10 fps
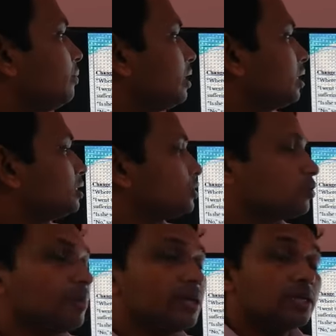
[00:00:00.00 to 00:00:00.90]
Meena.
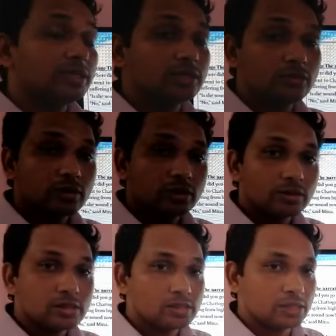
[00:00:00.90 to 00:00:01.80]
So Meena is
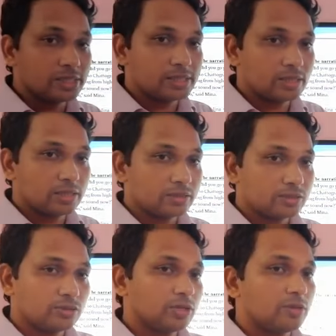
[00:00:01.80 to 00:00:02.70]
our listener.
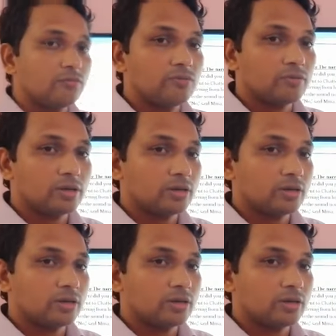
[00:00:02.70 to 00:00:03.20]
So we have